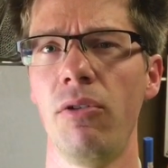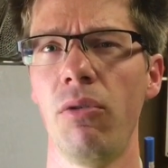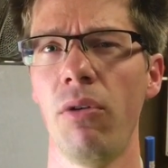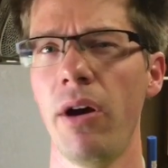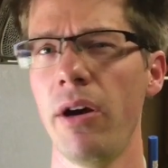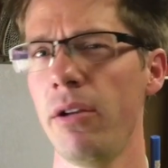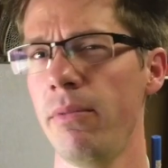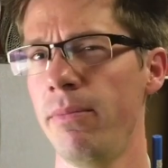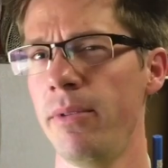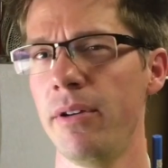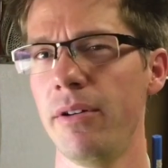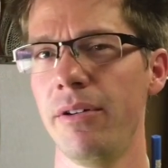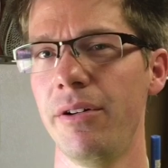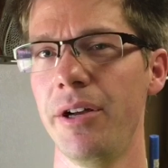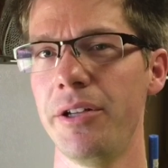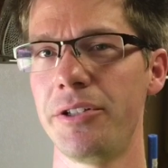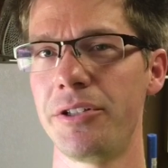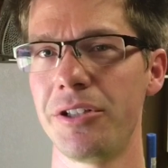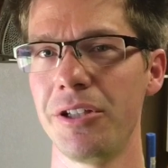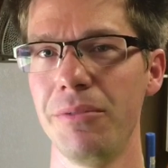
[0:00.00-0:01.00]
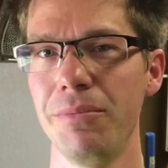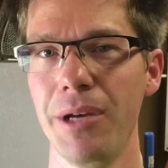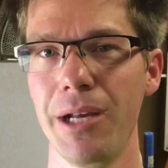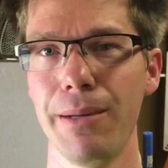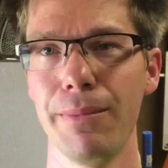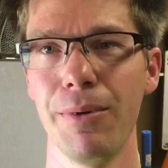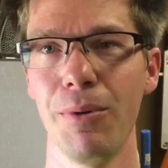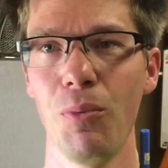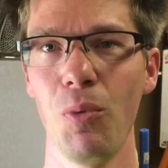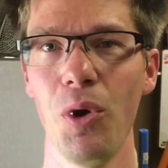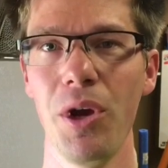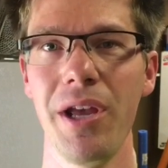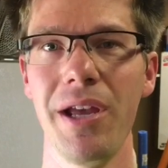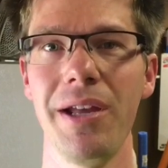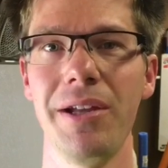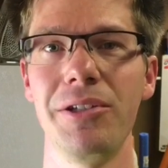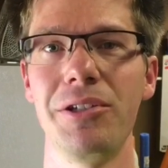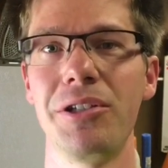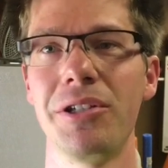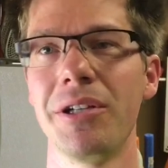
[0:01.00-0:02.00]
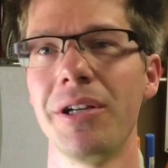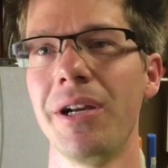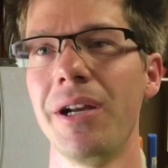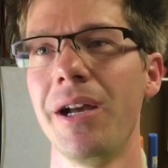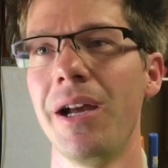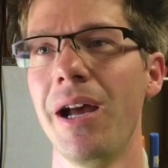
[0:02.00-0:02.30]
quite a bit less than minimum wage